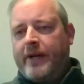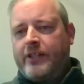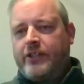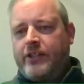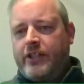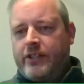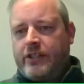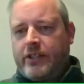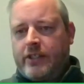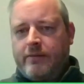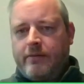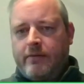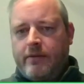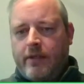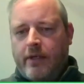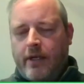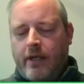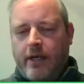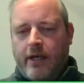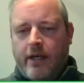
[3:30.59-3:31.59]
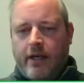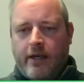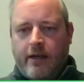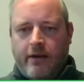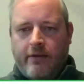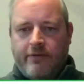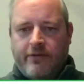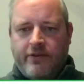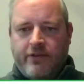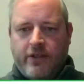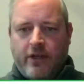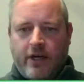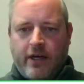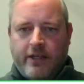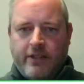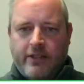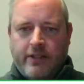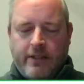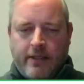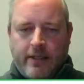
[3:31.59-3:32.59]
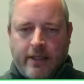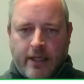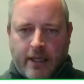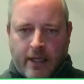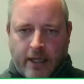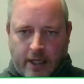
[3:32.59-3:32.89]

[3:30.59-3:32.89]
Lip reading: pitches of size,